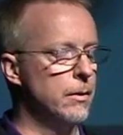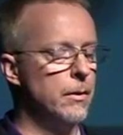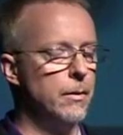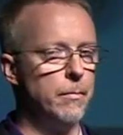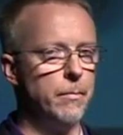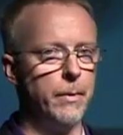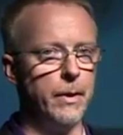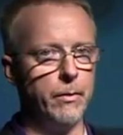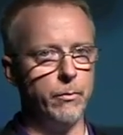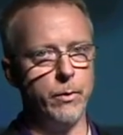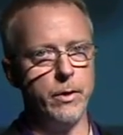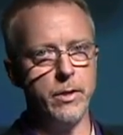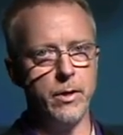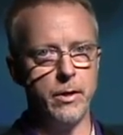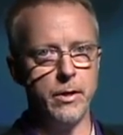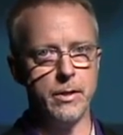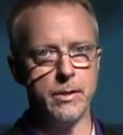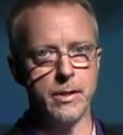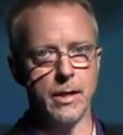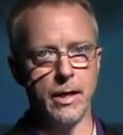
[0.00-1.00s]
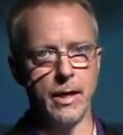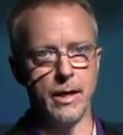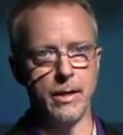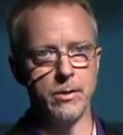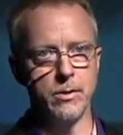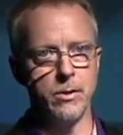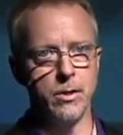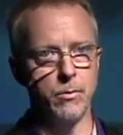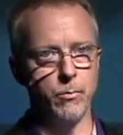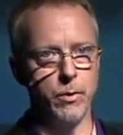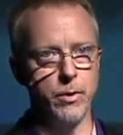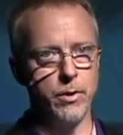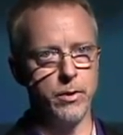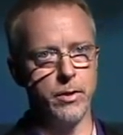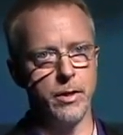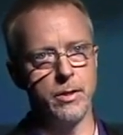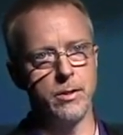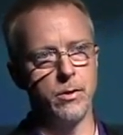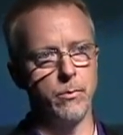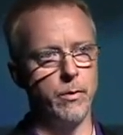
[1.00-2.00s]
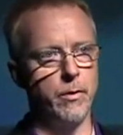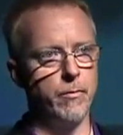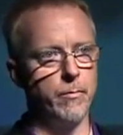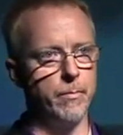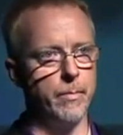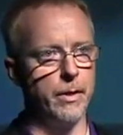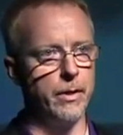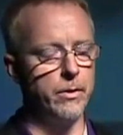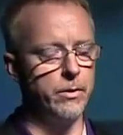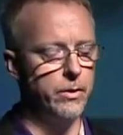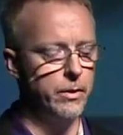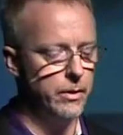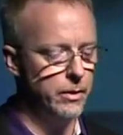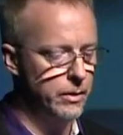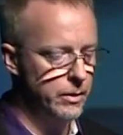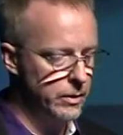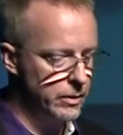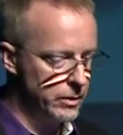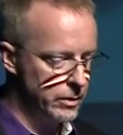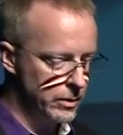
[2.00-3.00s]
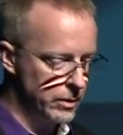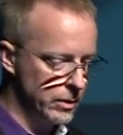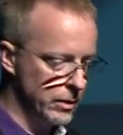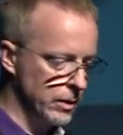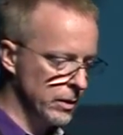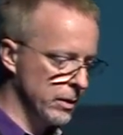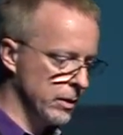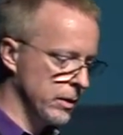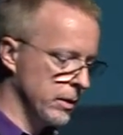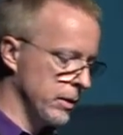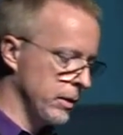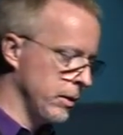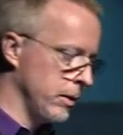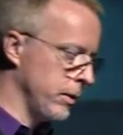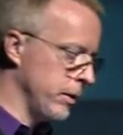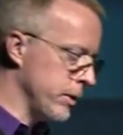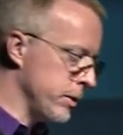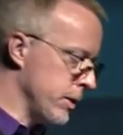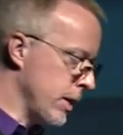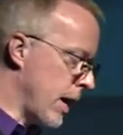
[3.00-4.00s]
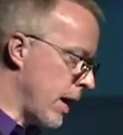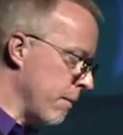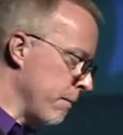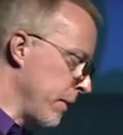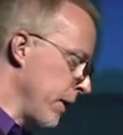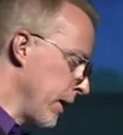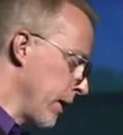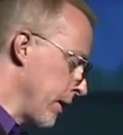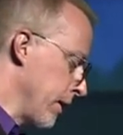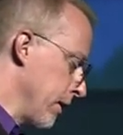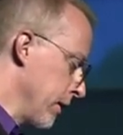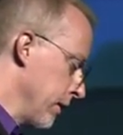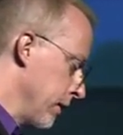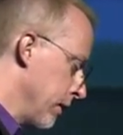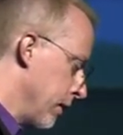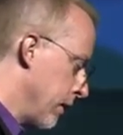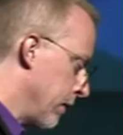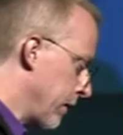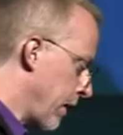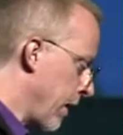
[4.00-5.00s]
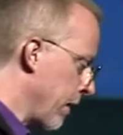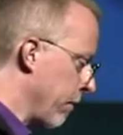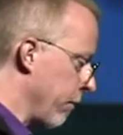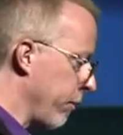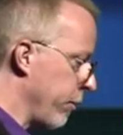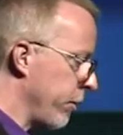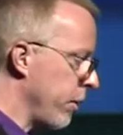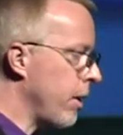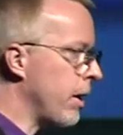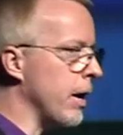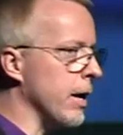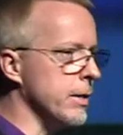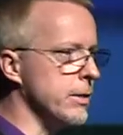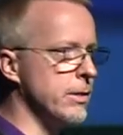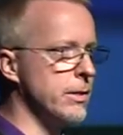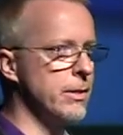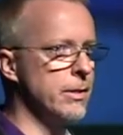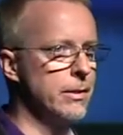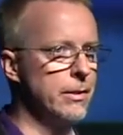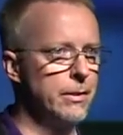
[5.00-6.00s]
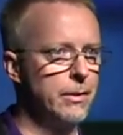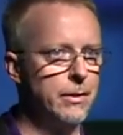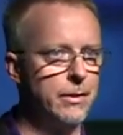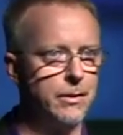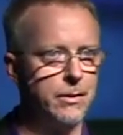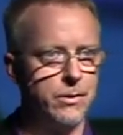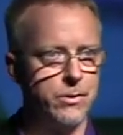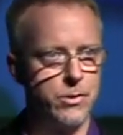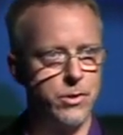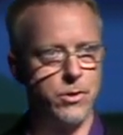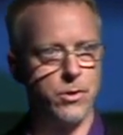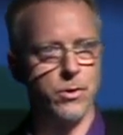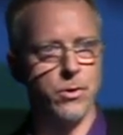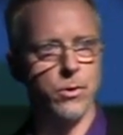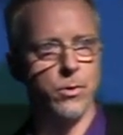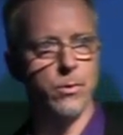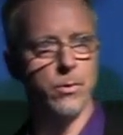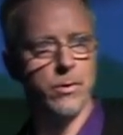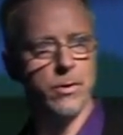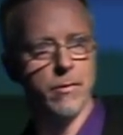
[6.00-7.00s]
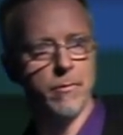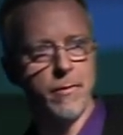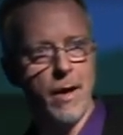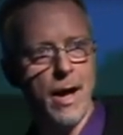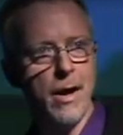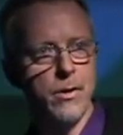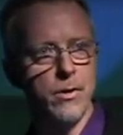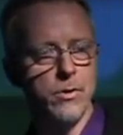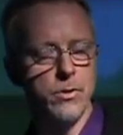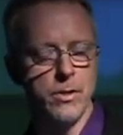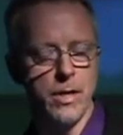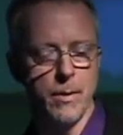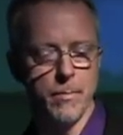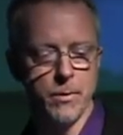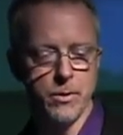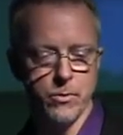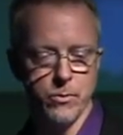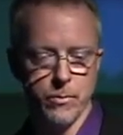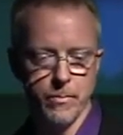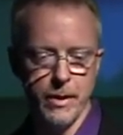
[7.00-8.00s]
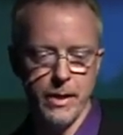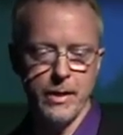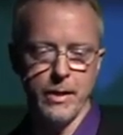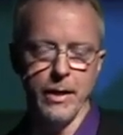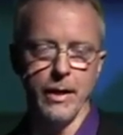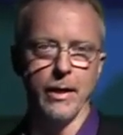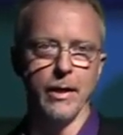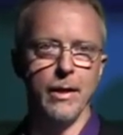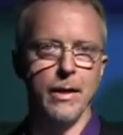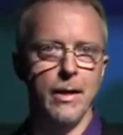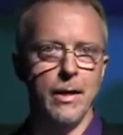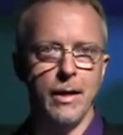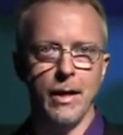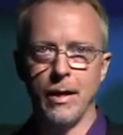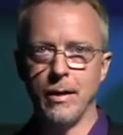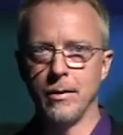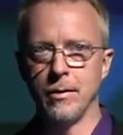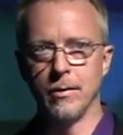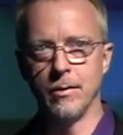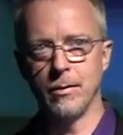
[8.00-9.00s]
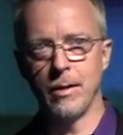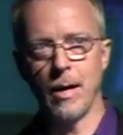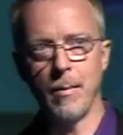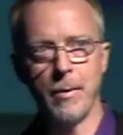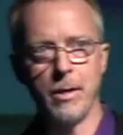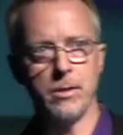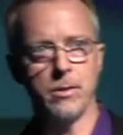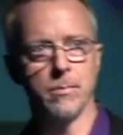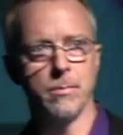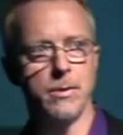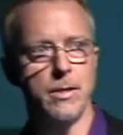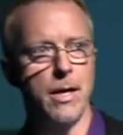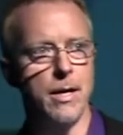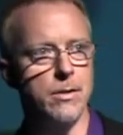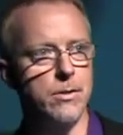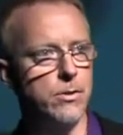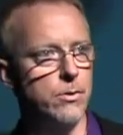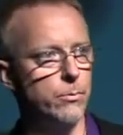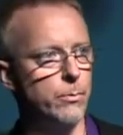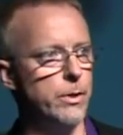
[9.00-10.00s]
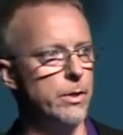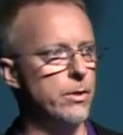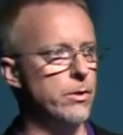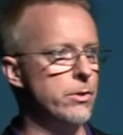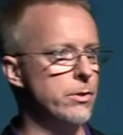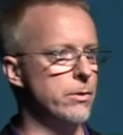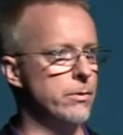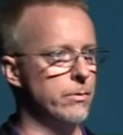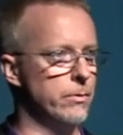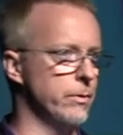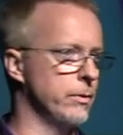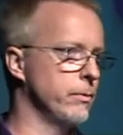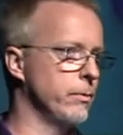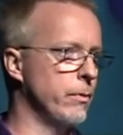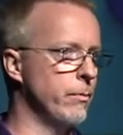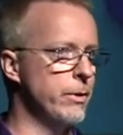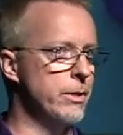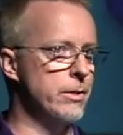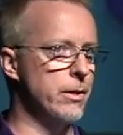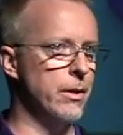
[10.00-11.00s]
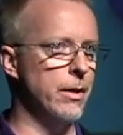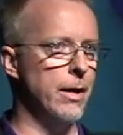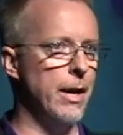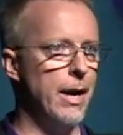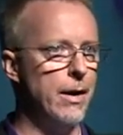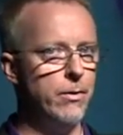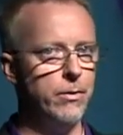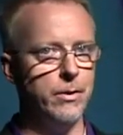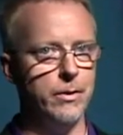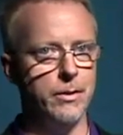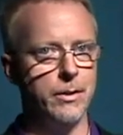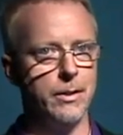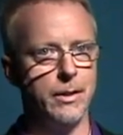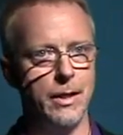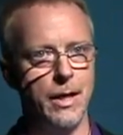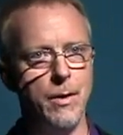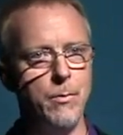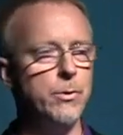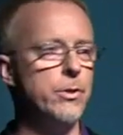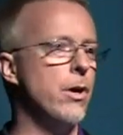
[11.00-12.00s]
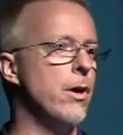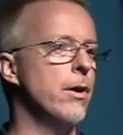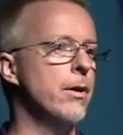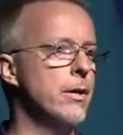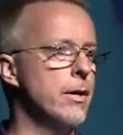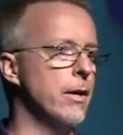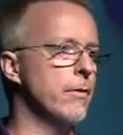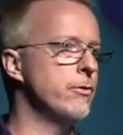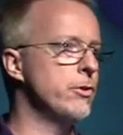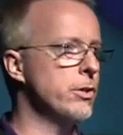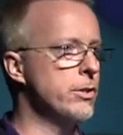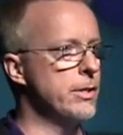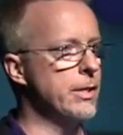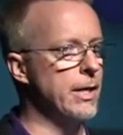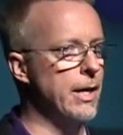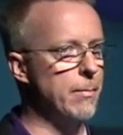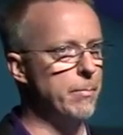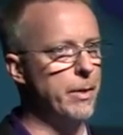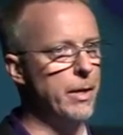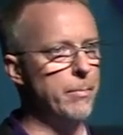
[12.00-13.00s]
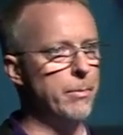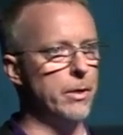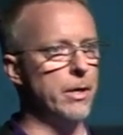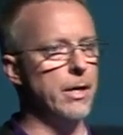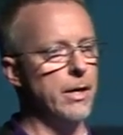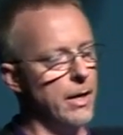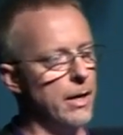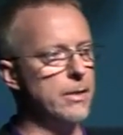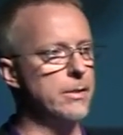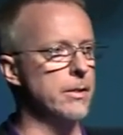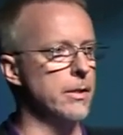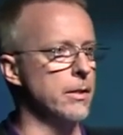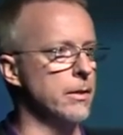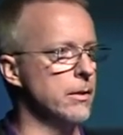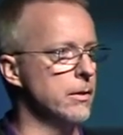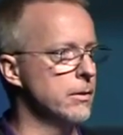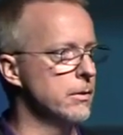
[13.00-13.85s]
But with our designs and with the things that we've built, there has not been a lot of thought to the value statements we're making. And that makes some sense. When we started out, it was hard enough just to get people connected.